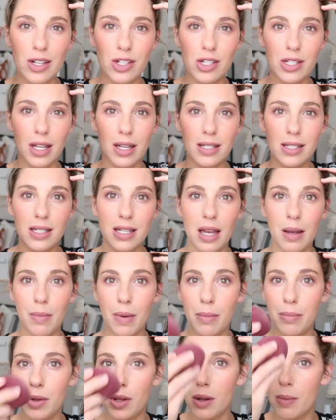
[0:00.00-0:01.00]
I just like to take
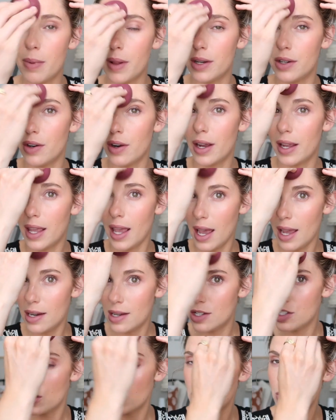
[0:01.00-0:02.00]
my beauty blender again
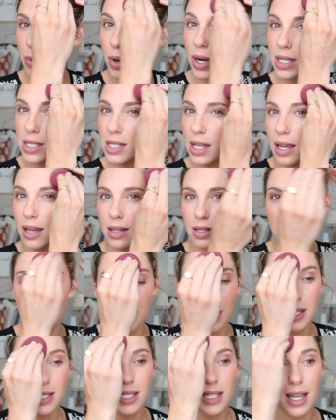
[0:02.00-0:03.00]
and just press that into
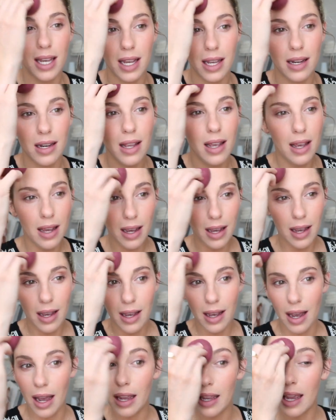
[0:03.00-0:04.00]
my skin.
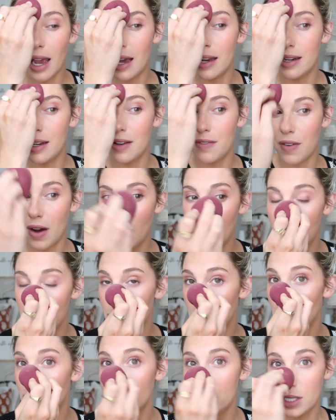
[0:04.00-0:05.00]
Again, if I am
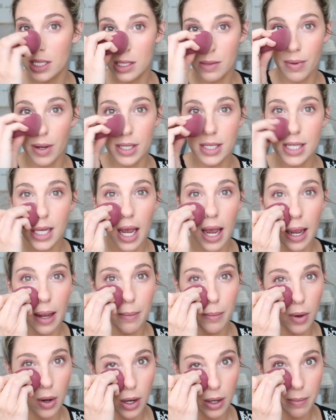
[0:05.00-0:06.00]
going to spend
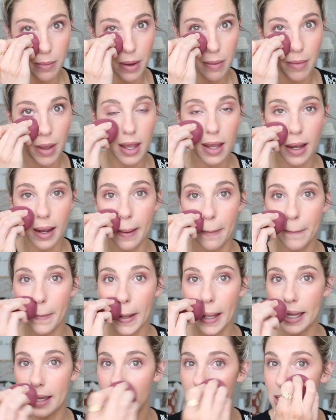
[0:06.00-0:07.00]
time on my makeup,
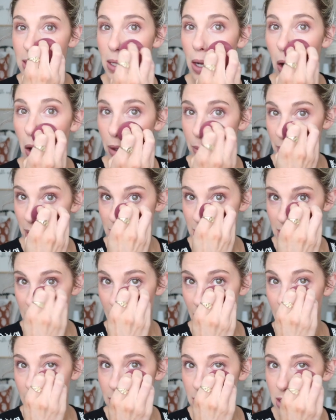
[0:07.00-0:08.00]
it's on my
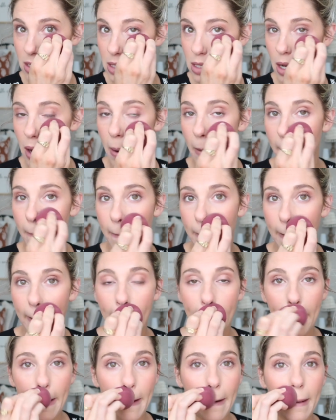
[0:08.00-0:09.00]
skin. So
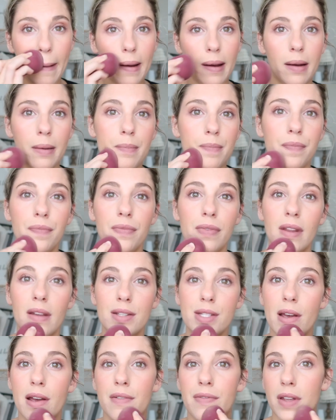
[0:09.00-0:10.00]

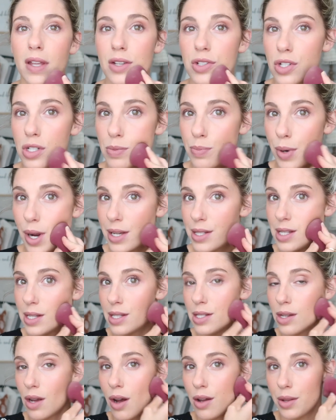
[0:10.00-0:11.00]
this, I feel like, just
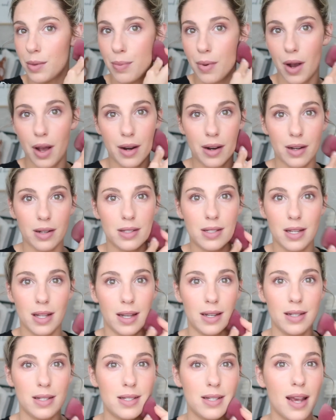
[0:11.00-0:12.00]
presses all the product
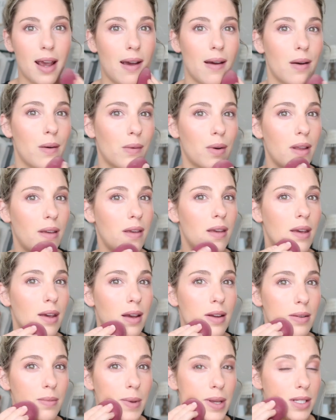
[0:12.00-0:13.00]
like down
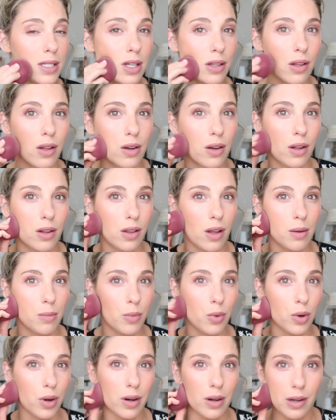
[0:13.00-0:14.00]
and makes it look a lot
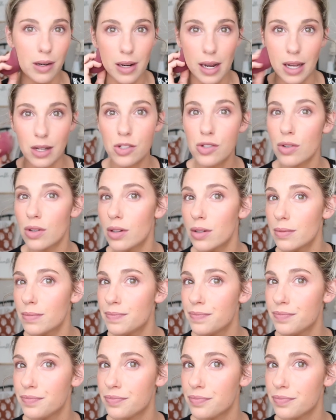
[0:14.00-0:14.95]
more natural.